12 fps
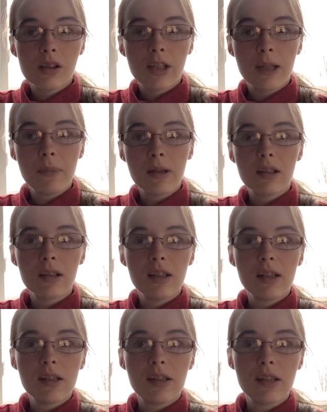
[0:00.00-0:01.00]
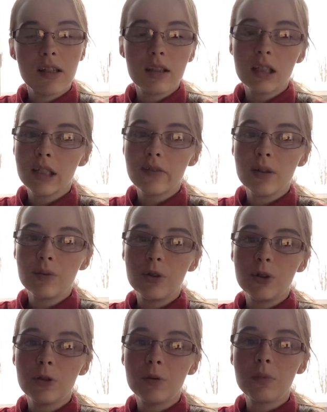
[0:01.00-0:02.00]
typically sit in the living
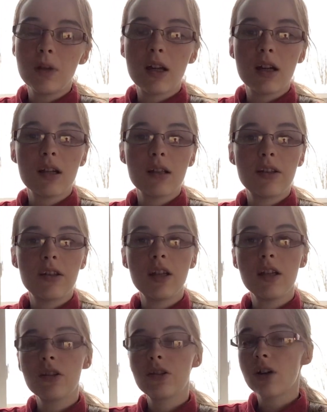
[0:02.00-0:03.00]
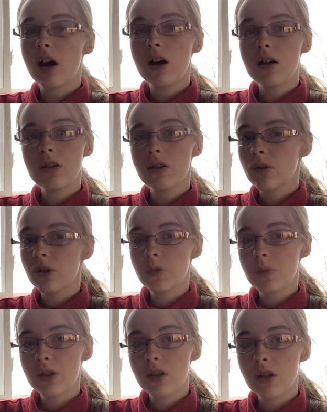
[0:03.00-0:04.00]
room and sing songs,
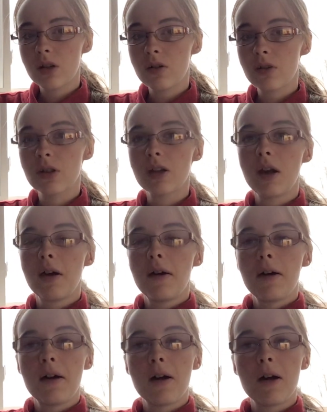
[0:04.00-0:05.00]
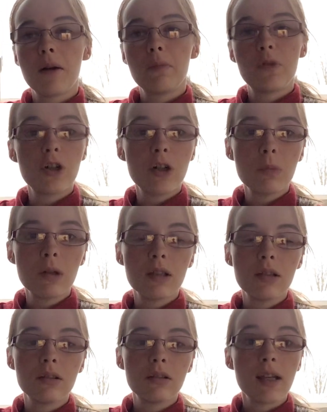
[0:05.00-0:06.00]
Christmas songs,
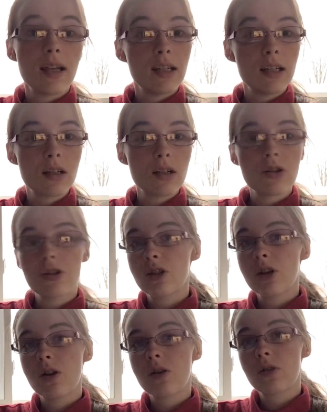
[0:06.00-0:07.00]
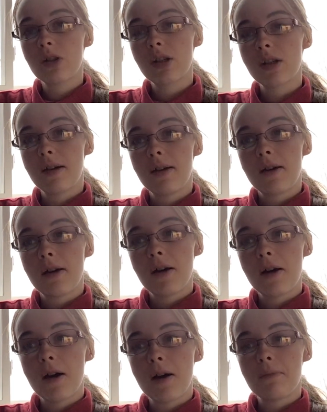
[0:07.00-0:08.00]
German and English songs.
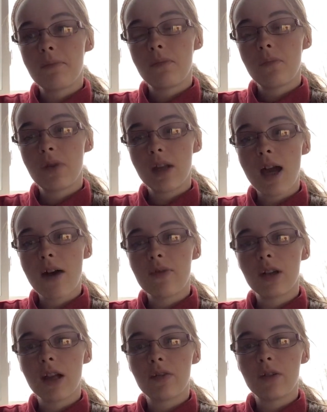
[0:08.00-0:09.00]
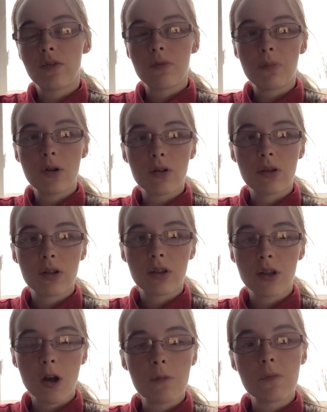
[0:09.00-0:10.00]
They have a lot of different books,
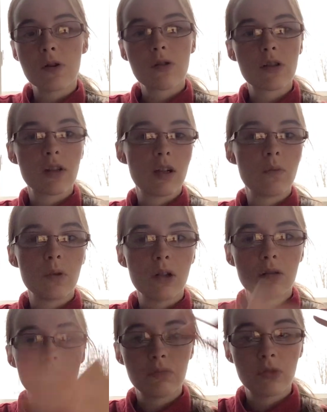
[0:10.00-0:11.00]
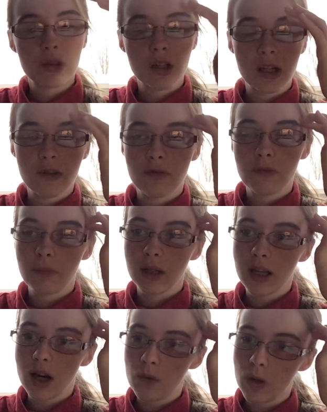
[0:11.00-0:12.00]
song books, and then we'll just kind of pick
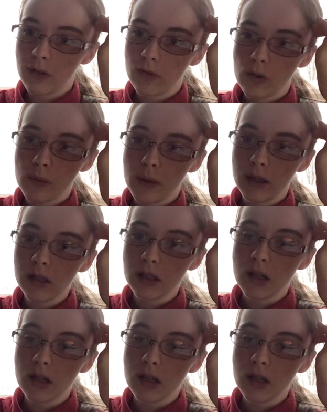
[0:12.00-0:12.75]
out whatever we want,